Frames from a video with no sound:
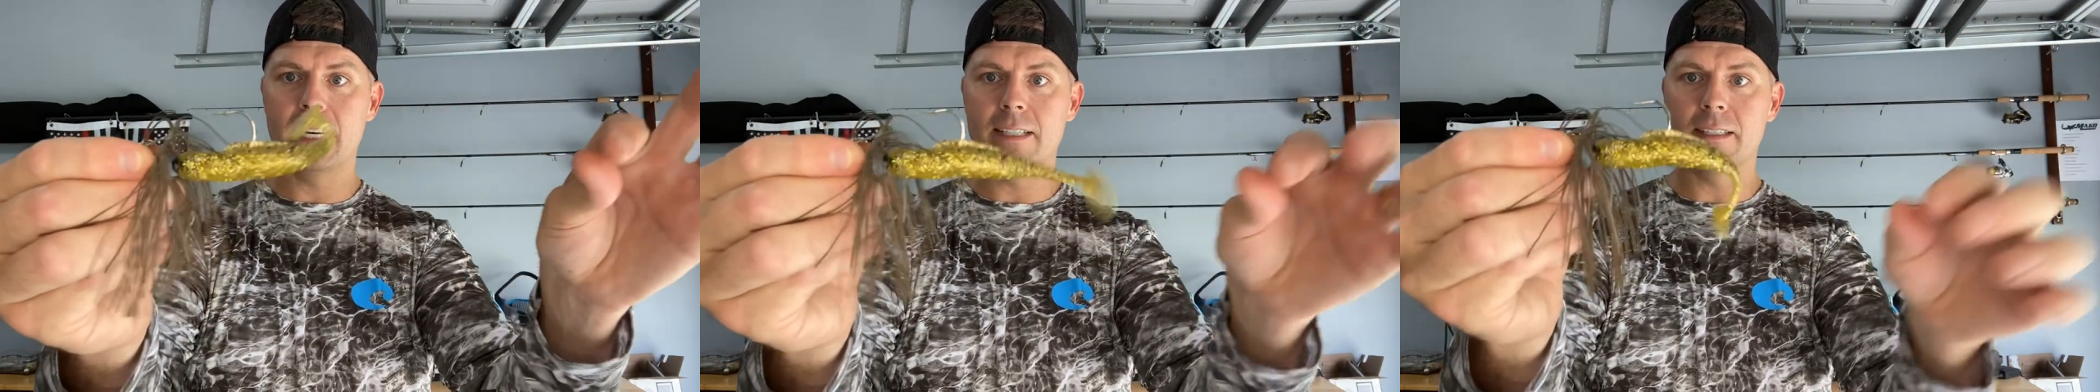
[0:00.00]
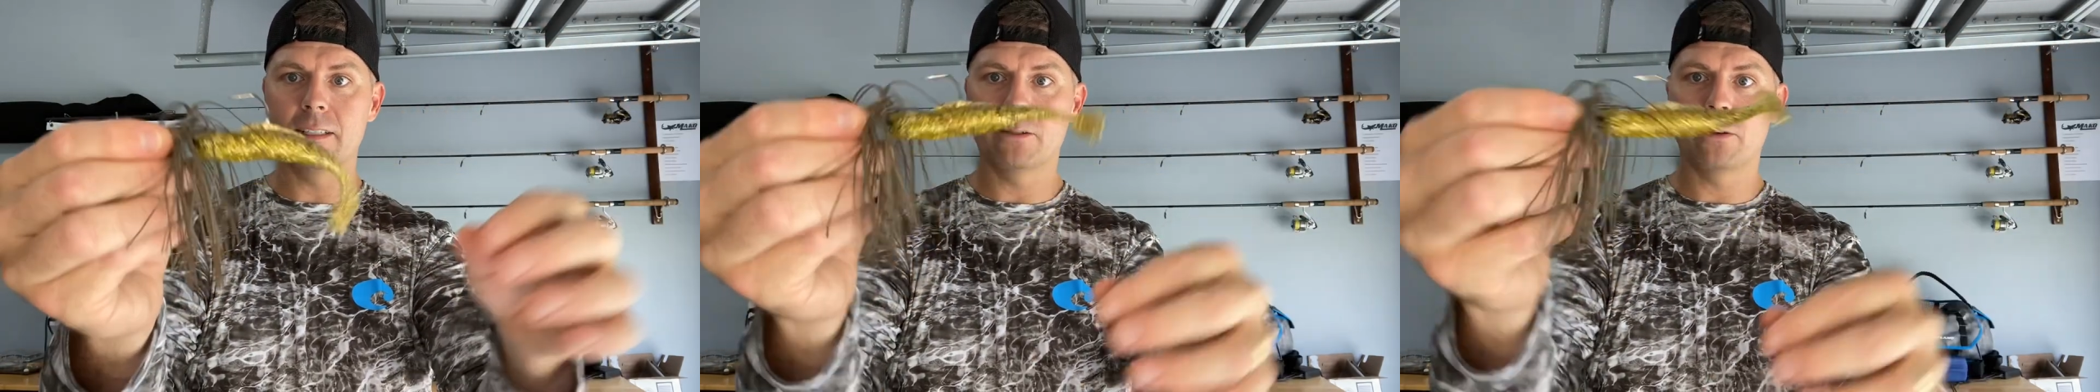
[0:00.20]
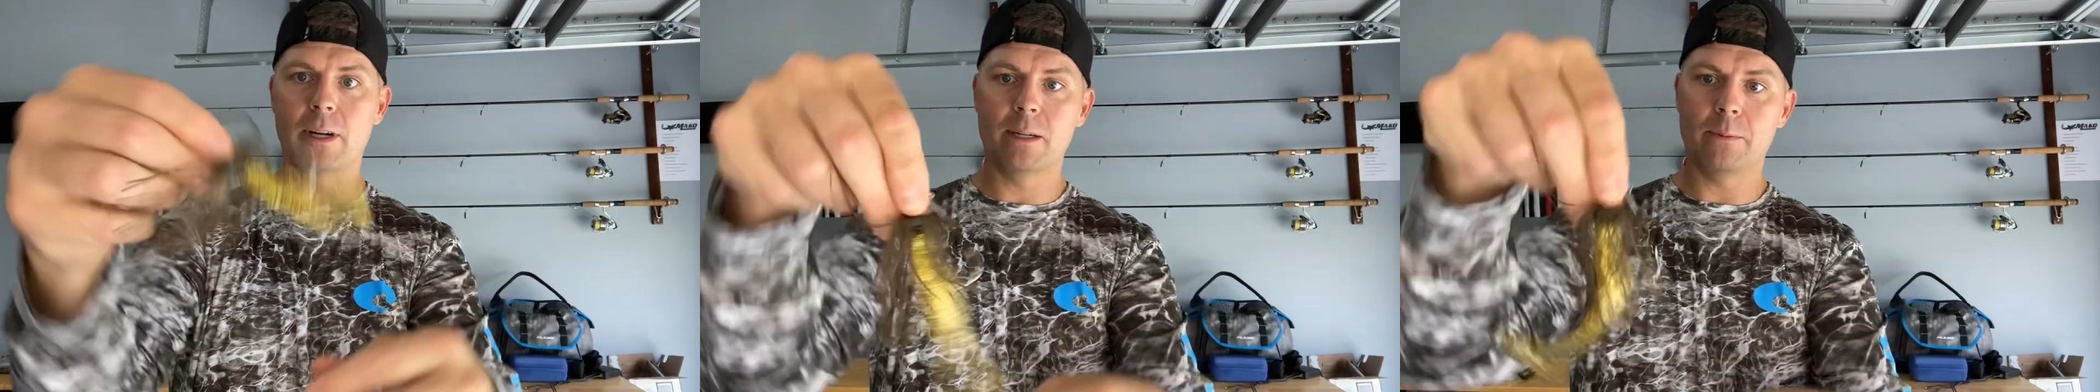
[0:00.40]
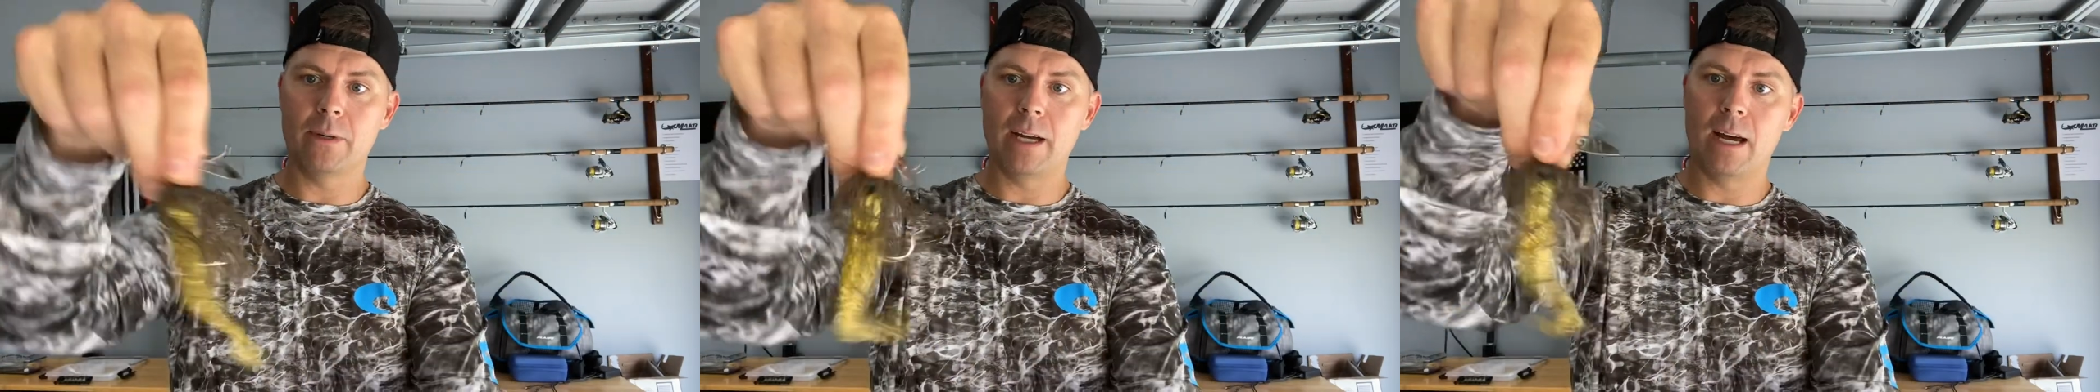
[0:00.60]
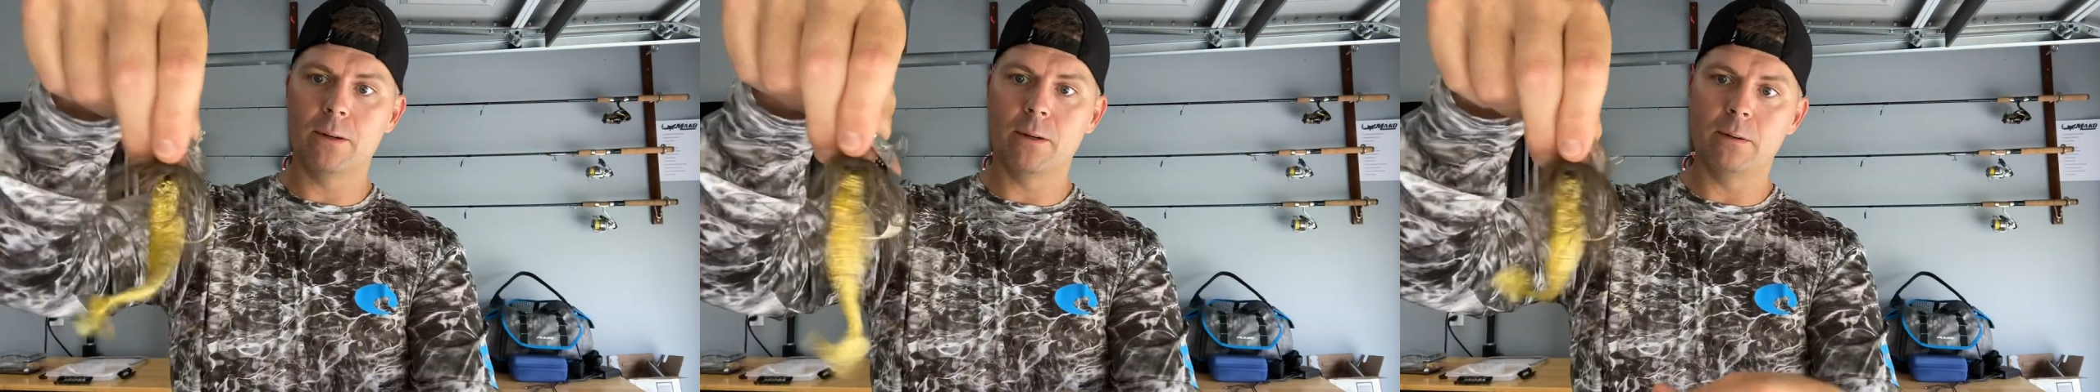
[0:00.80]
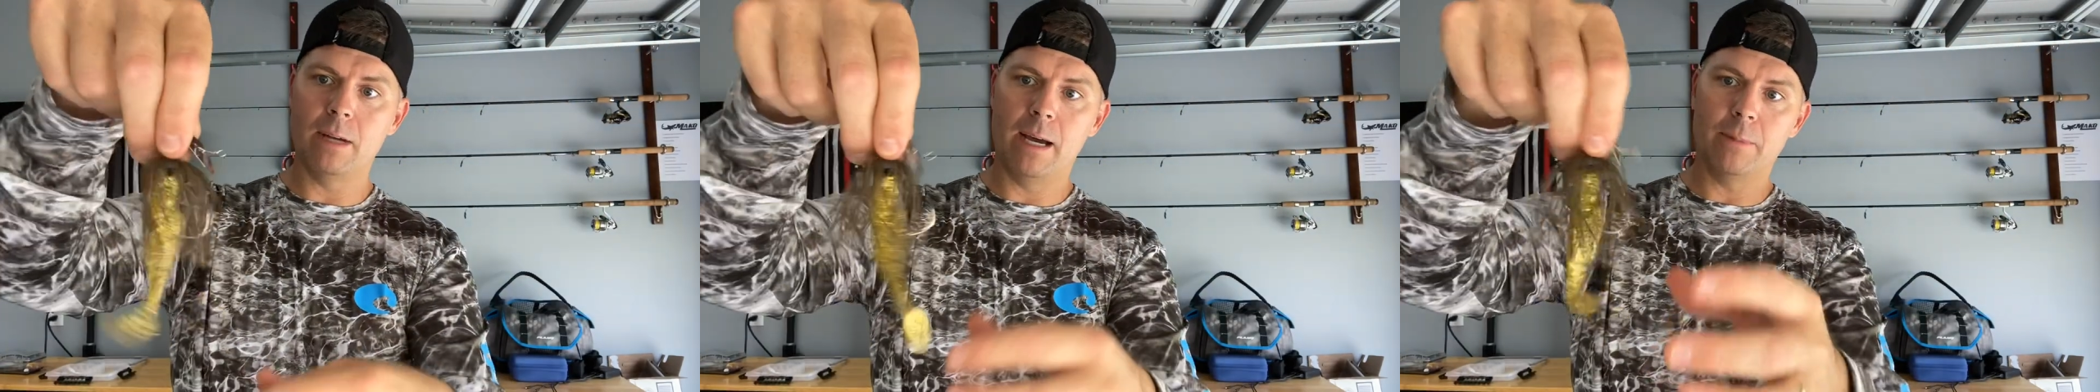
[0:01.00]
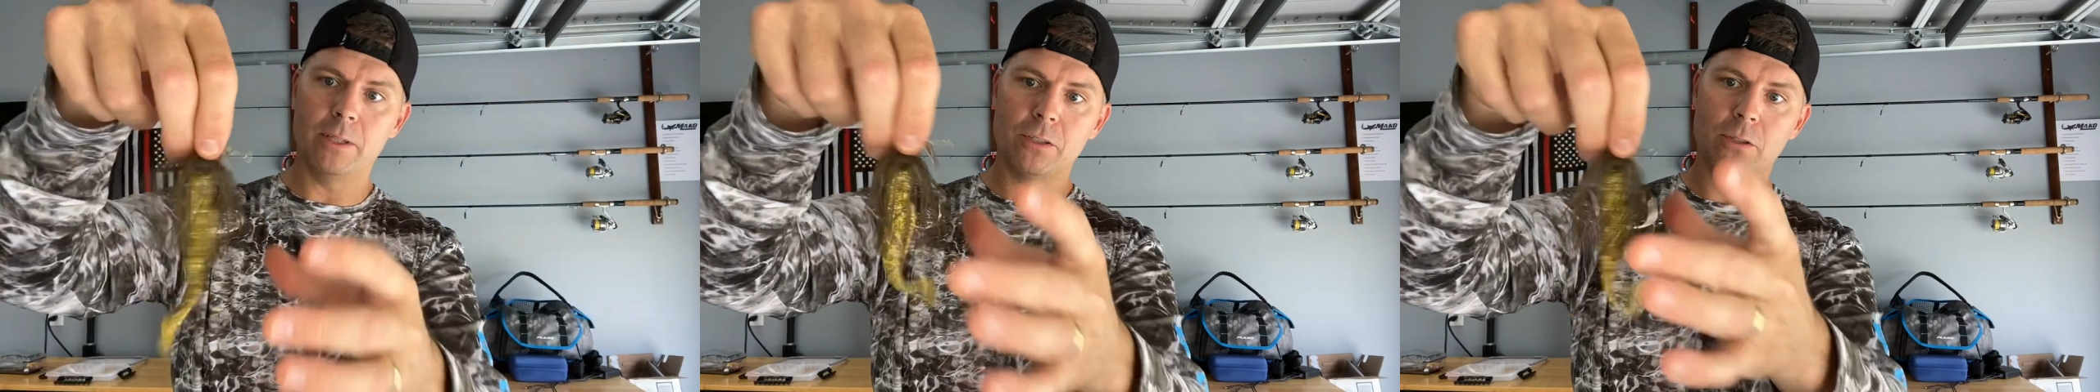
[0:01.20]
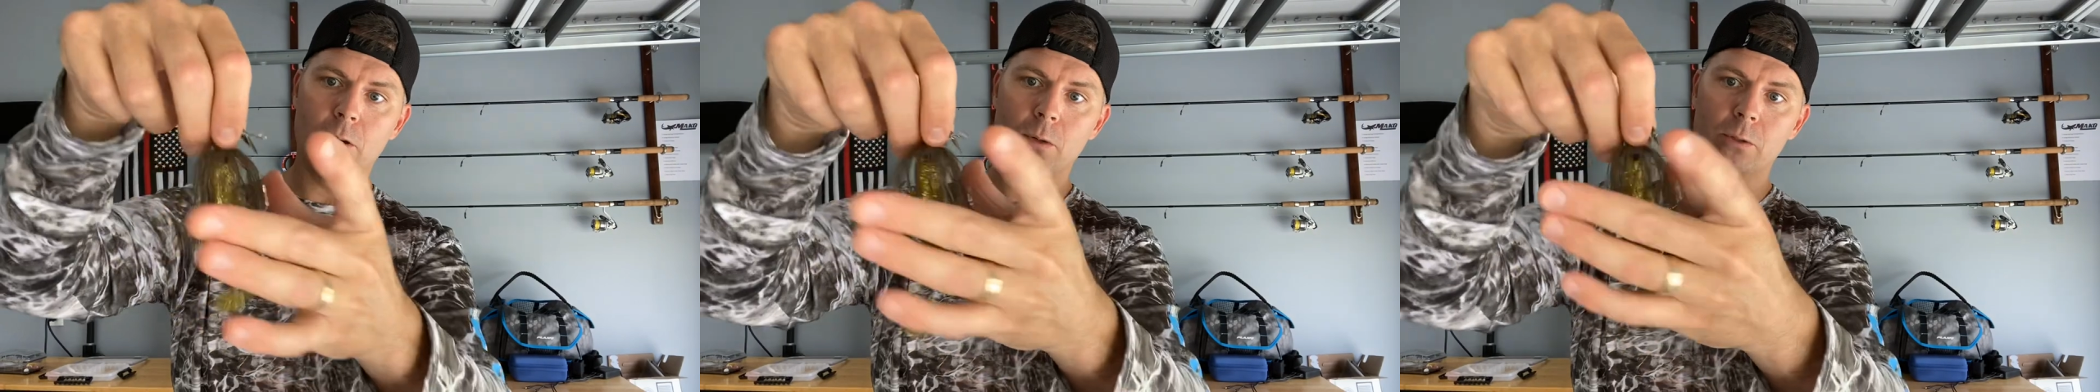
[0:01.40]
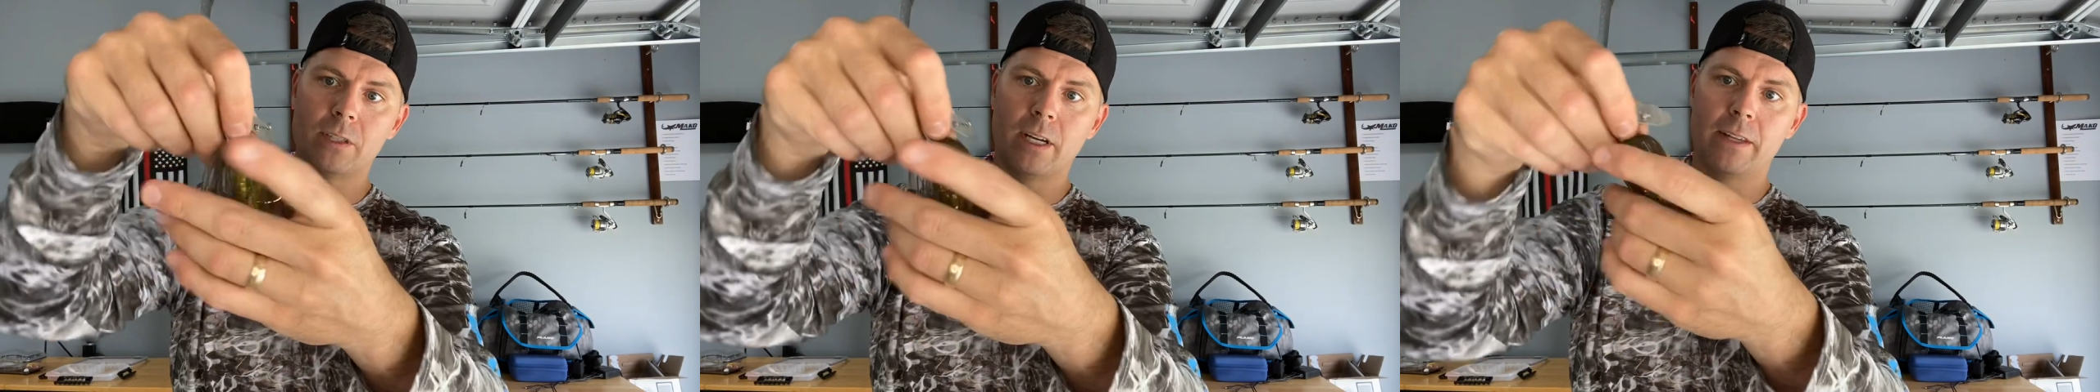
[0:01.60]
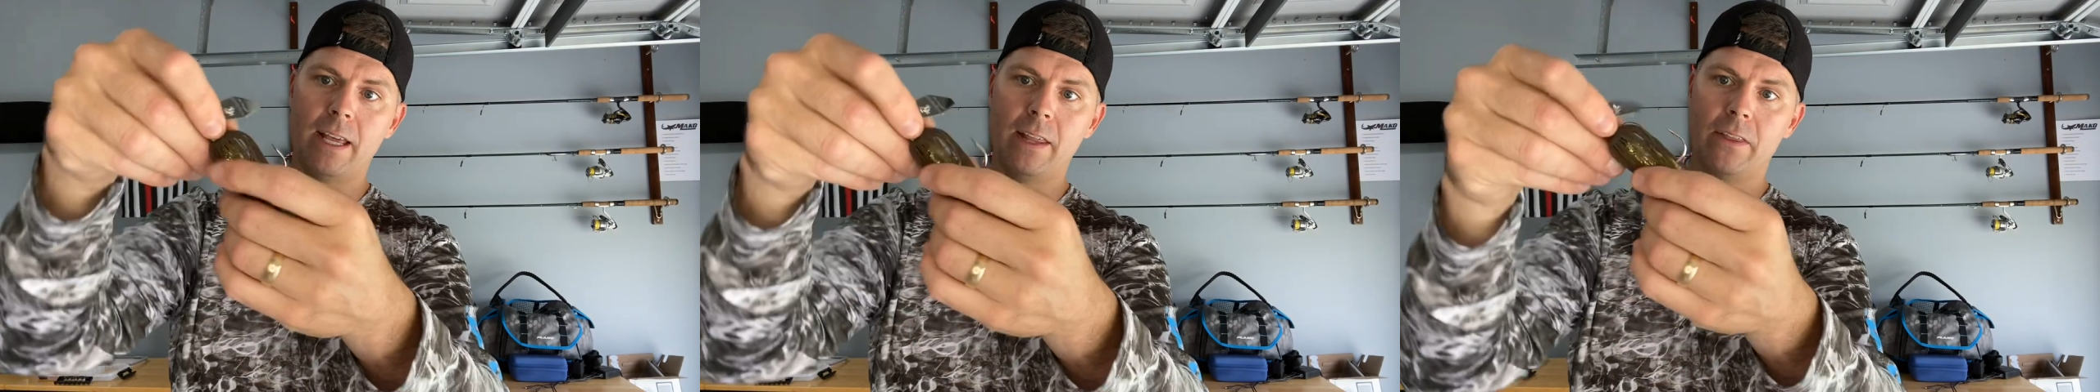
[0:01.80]
It's incredible how much gold's
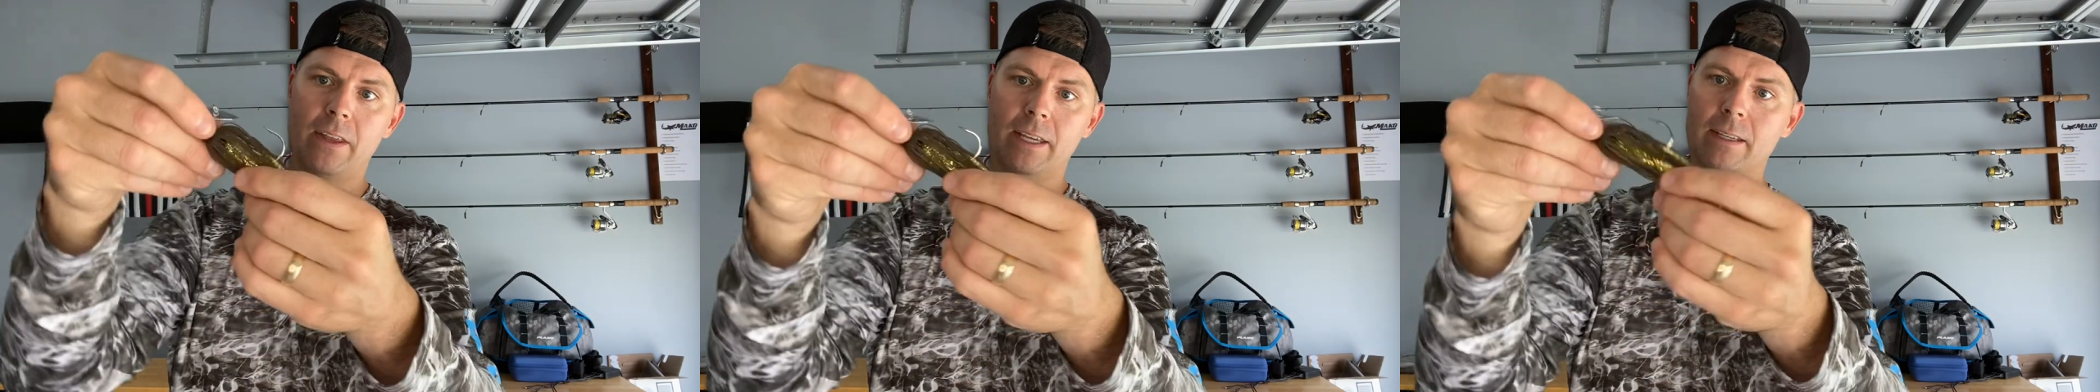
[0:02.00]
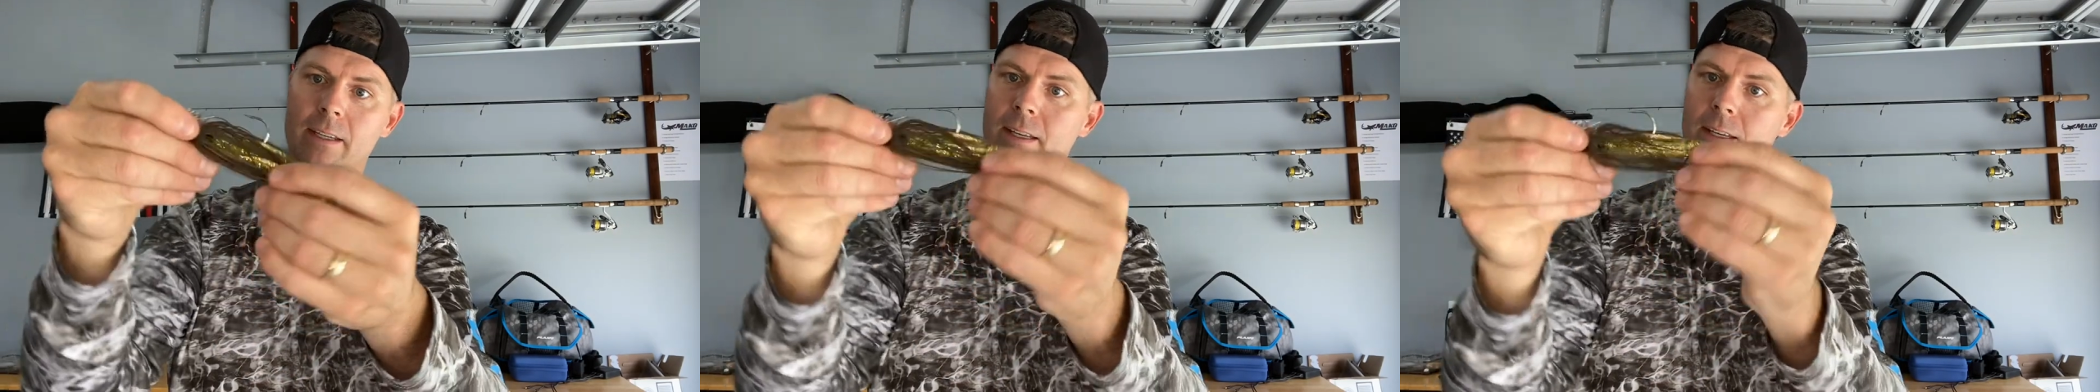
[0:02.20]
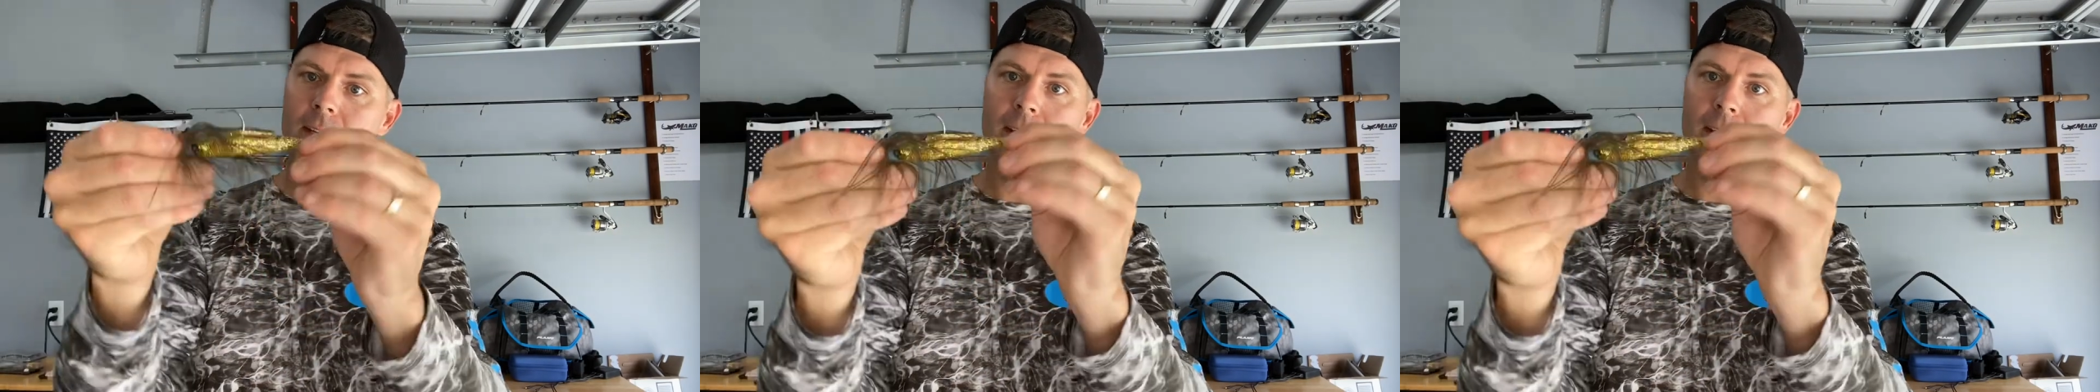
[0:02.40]
on that thing.